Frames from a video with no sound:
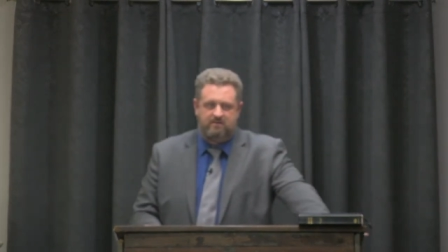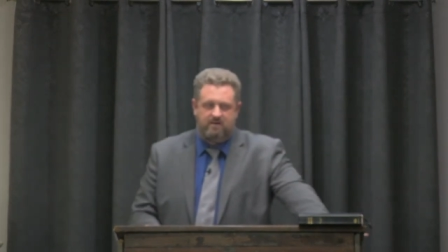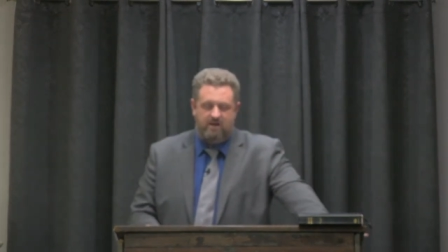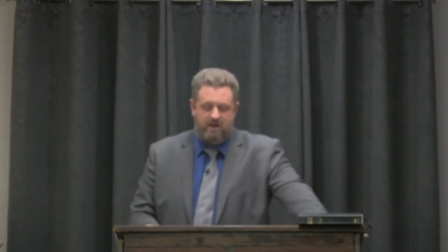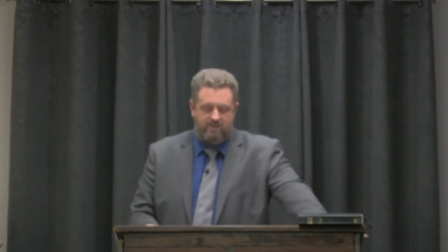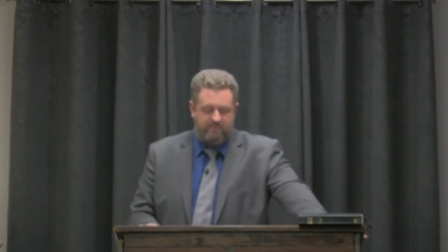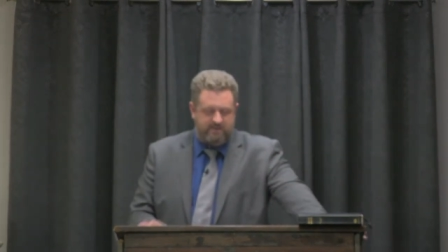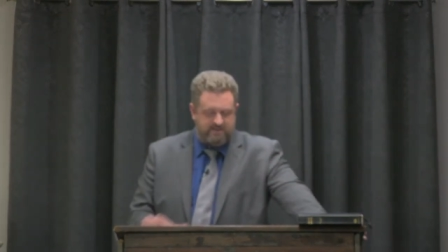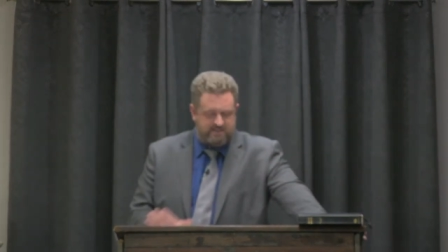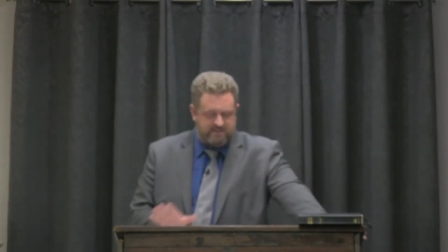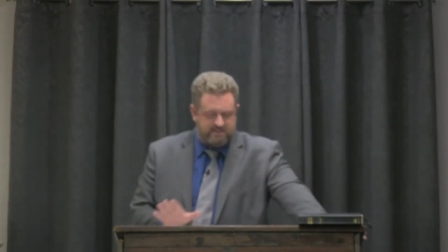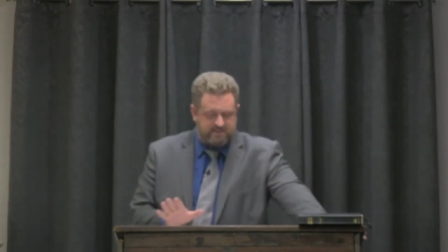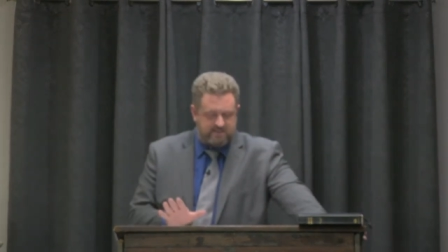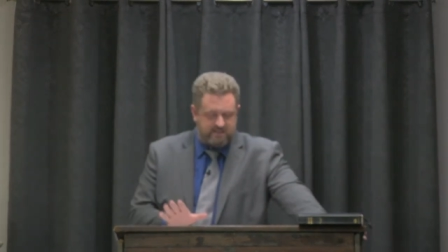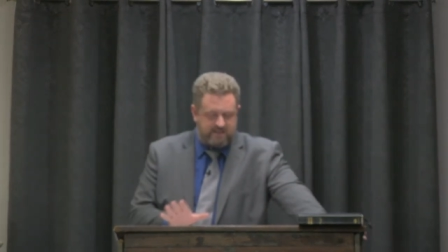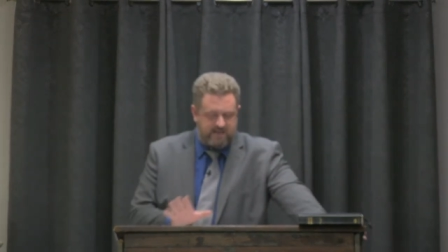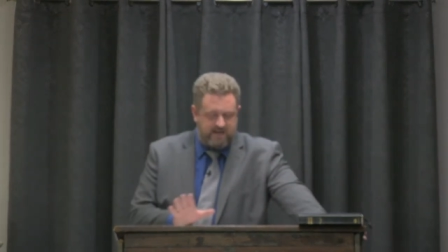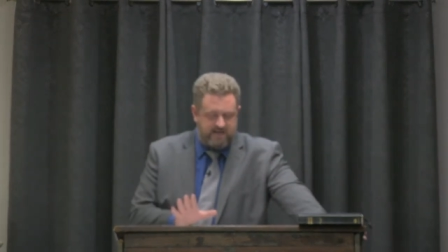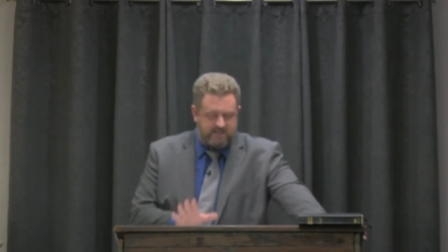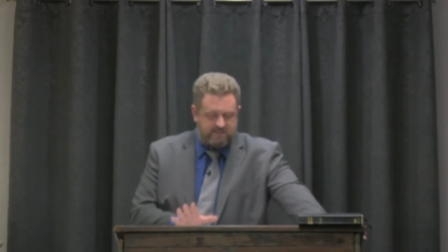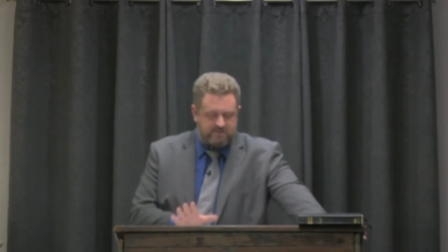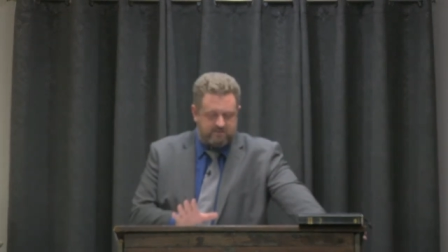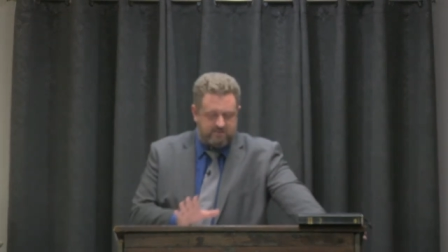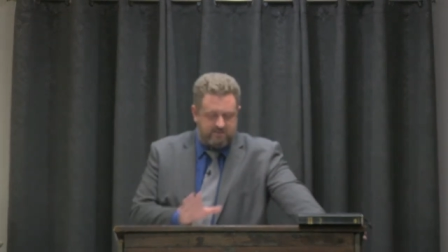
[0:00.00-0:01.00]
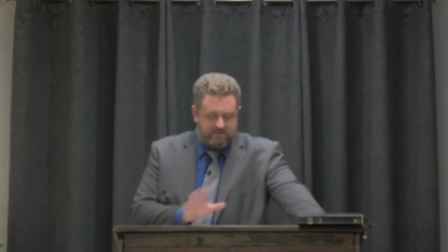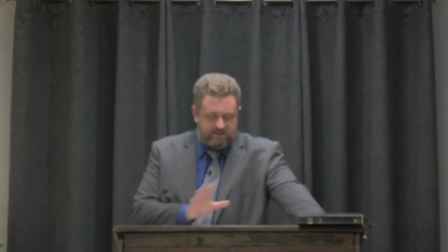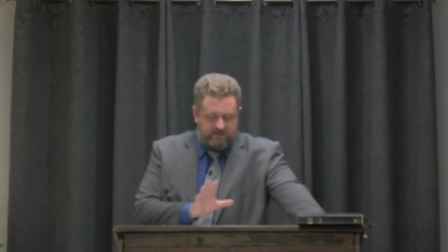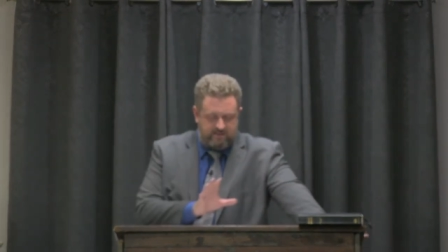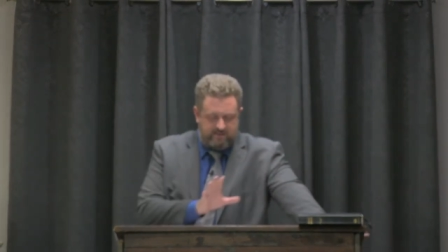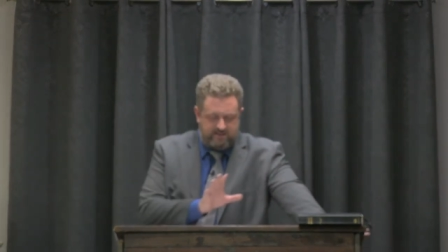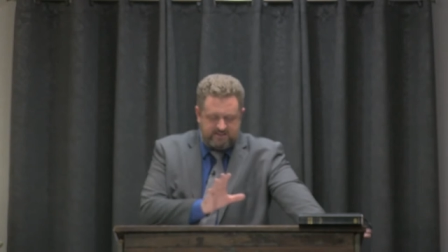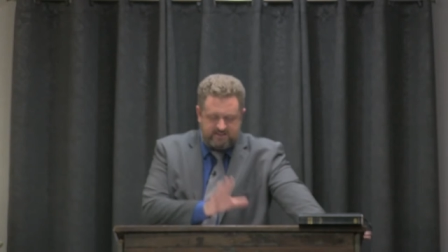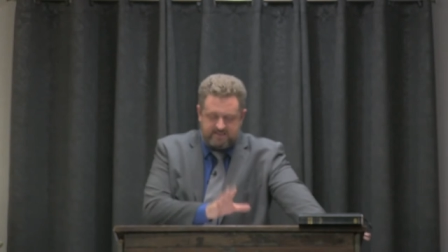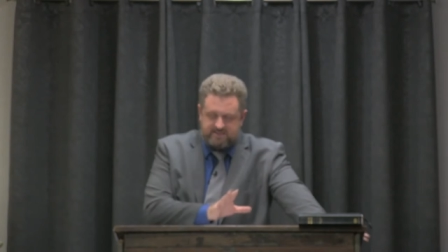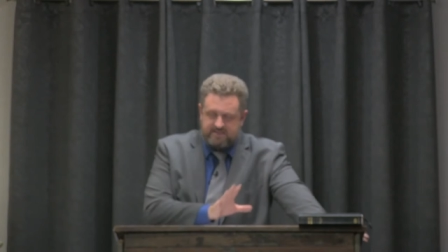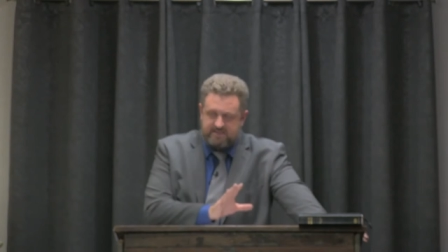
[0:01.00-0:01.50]
And this is the case, and
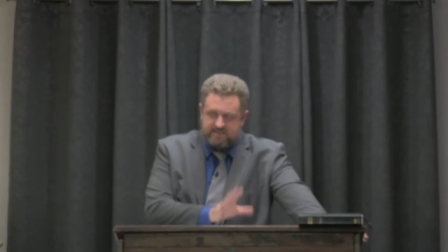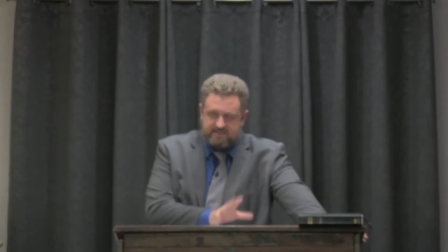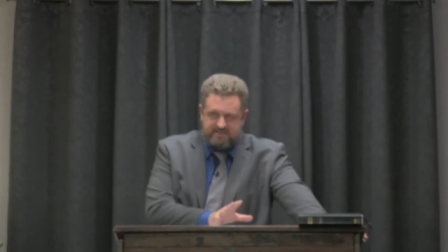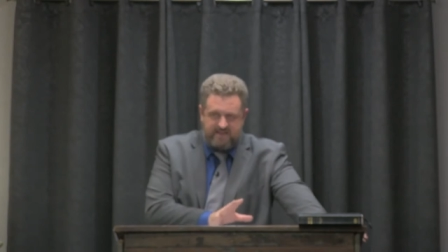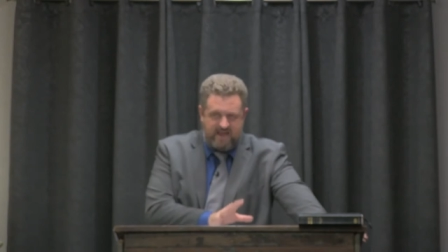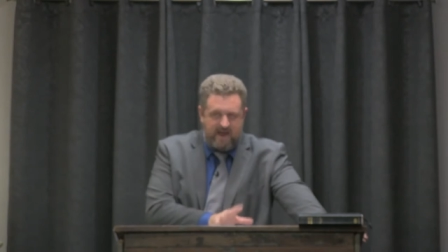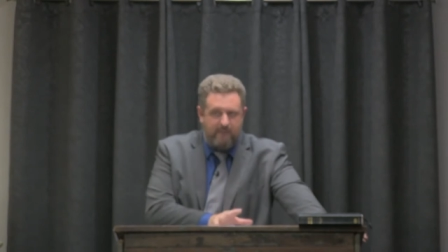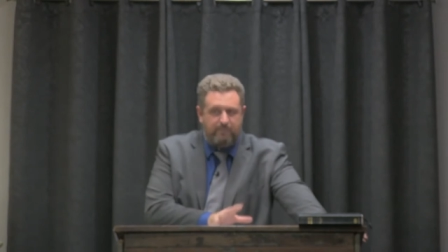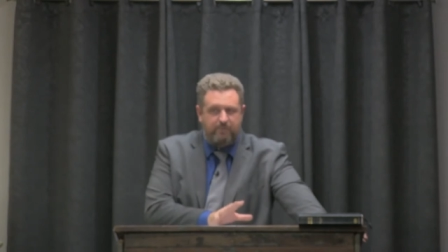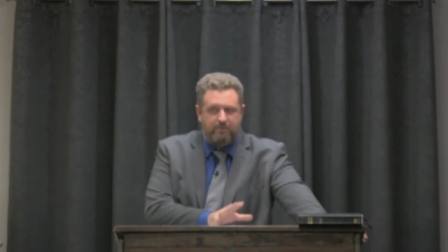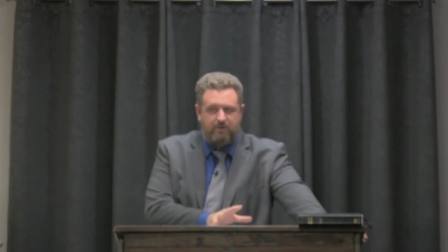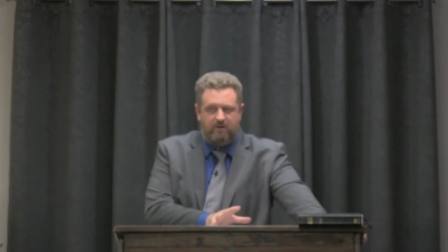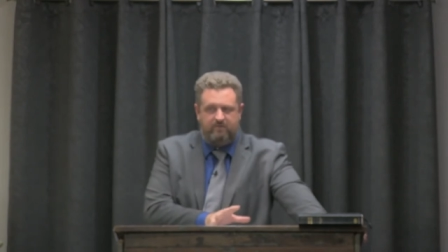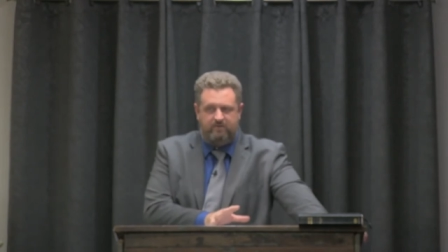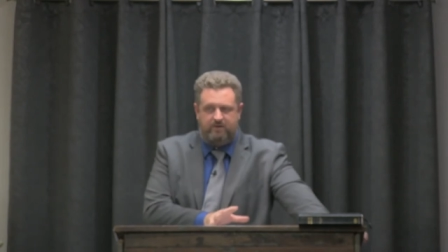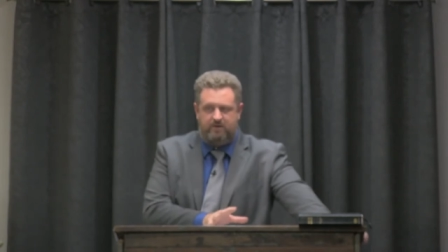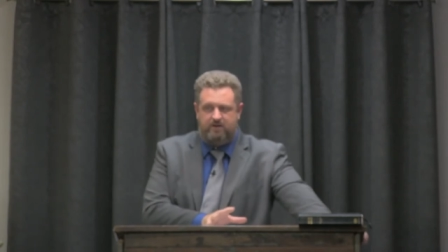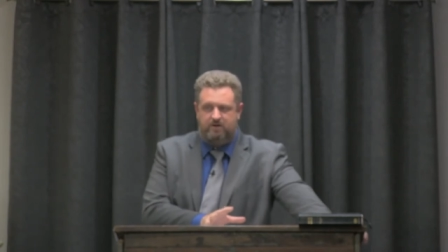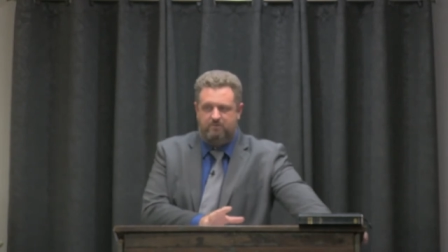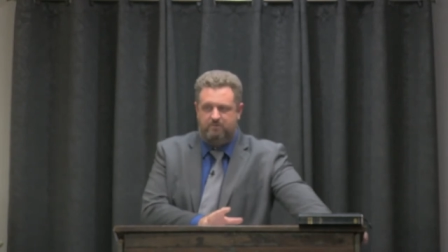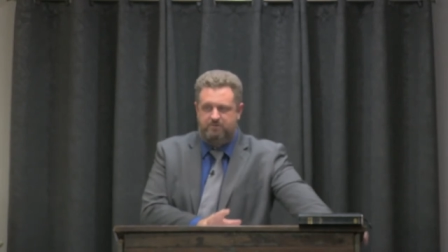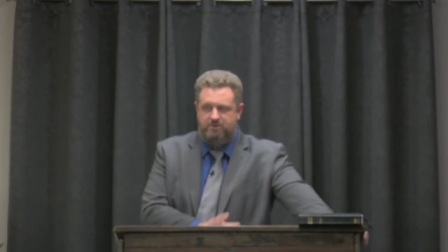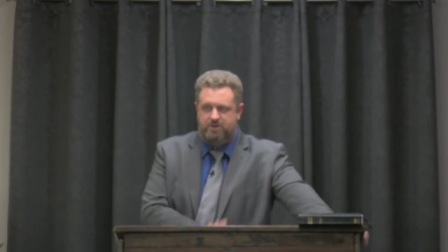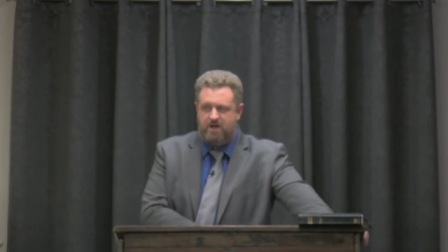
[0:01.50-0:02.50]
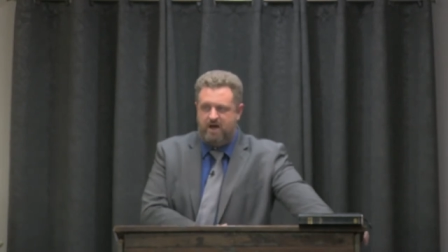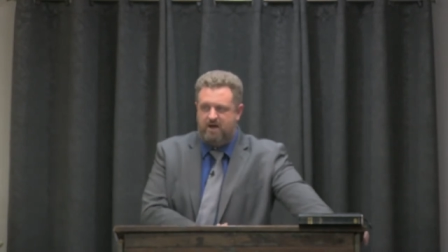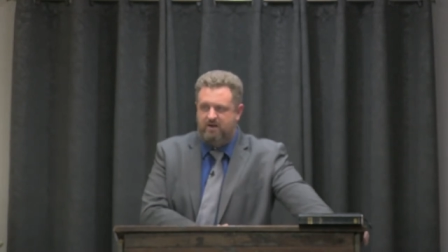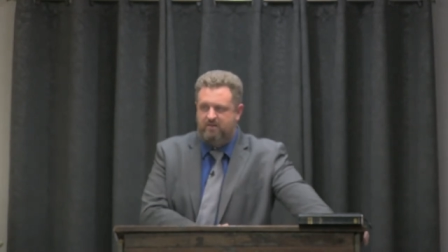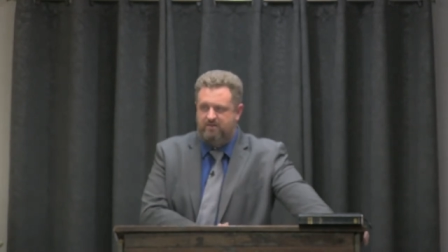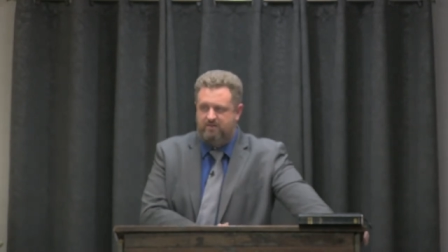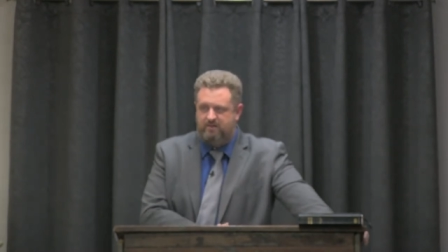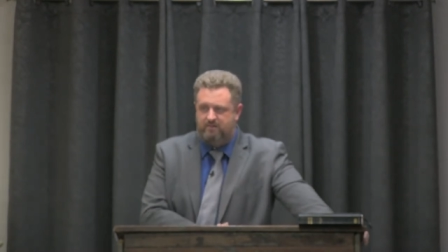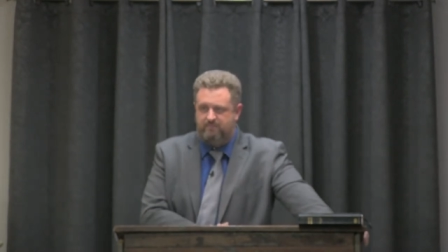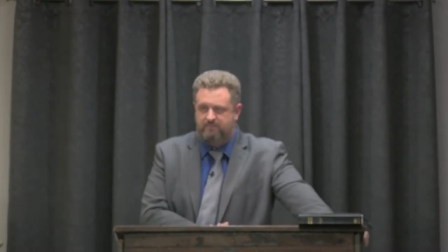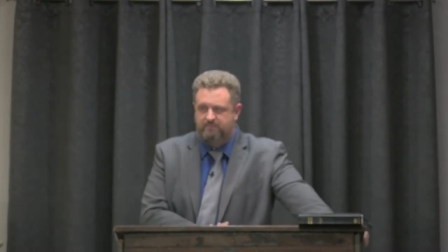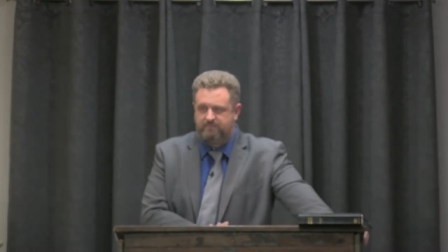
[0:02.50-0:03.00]
this is an example of it here with
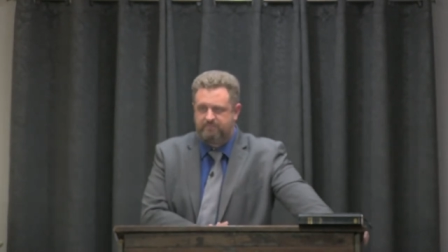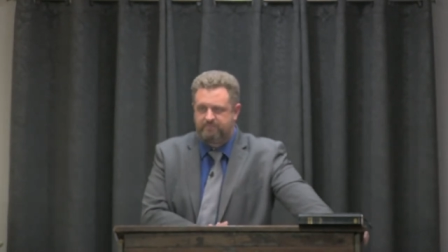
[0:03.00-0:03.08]
Jonathan.